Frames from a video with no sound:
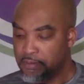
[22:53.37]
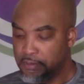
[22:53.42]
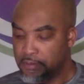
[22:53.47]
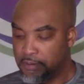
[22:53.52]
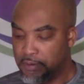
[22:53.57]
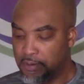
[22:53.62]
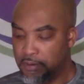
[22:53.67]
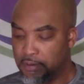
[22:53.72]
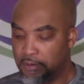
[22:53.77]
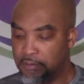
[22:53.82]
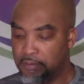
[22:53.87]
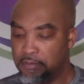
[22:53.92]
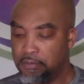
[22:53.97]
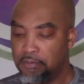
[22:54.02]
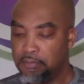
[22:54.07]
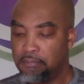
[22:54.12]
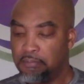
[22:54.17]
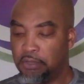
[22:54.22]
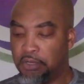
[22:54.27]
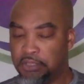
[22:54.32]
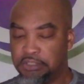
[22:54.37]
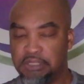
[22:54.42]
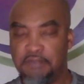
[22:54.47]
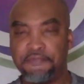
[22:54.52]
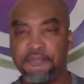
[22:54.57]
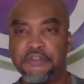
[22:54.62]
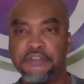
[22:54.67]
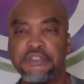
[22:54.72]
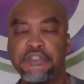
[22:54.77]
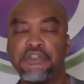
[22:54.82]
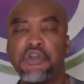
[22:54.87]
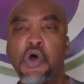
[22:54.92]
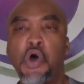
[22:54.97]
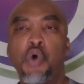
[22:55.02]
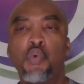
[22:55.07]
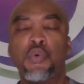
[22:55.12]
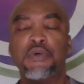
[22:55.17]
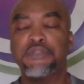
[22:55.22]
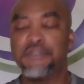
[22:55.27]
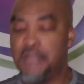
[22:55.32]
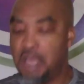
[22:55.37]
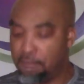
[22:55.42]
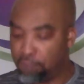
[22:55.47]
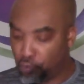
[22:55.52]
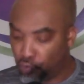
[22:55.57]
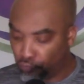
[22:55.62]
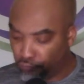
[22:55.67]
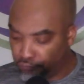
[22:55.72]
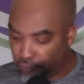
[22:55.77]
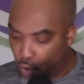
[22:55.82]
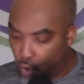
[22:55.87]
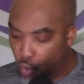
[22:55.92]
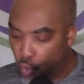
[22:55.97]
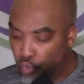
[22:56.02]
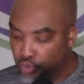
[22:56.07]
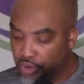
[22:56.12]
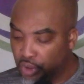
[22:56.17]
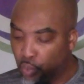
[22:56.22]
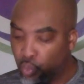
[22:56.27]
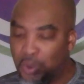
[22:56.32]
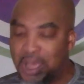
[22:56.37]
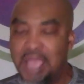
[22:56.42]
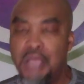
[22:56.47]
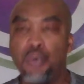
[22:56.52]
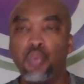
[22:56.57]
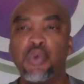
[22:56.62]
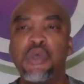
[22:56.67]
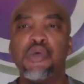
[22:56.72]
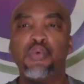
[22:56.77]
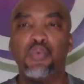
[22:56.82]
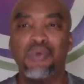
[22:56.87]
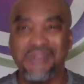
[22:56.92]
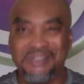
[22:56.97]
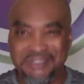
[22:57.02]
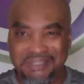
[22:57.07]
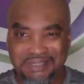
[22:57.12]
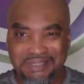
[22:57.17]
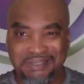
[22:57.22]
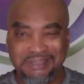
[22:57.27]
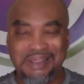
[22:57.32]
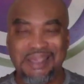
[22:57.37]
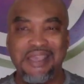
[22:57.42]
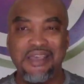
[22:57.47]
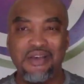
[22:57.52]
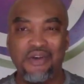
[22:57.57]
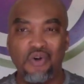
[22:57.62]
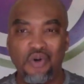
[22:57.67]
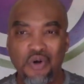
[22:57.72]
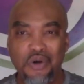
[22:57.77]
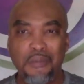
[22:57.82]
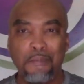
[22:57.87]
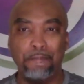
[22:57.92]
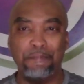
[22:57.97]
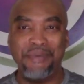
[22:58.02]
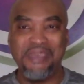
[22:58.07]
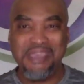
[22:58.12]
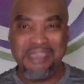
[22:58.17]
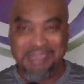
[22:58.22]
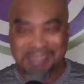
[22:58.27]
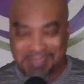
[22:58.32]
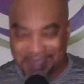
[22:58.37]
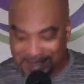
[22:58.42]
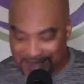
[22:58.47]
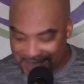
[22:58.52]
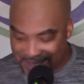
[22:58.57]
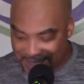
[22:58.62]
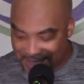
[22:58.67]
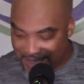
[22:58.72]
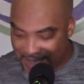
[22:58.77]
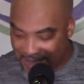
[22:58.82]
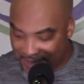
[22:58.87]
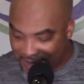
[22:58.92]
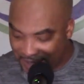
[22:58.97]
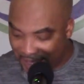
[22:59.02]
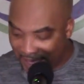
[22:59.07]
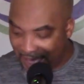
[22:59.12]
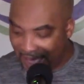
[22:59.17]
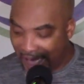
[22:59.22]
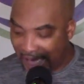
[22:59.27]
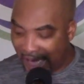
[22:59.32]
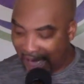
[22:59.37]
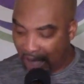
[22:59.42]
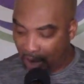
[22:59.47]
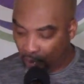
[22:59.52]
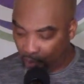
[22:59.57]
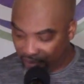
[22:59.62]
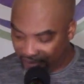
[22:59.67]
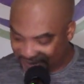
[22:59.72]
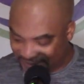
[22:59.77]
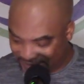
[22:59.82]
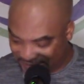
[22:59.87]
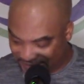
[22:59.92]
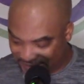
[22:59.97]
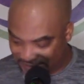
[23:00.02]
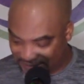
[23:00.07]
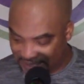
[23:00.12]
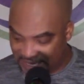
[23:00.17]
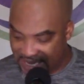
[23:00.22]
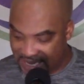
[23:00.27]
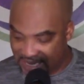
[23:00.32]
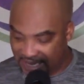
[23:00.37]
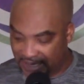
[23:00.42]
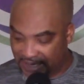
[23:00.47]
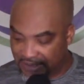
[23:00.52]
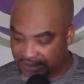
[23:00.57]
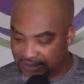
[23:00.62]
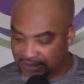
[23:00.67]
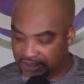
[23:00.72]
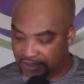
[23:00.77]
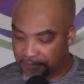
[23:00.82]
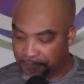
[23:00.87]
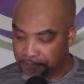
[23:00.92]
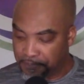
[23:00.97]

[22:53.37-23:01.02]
Yeah. Because if the stone was never rolled away, we would still be in our sins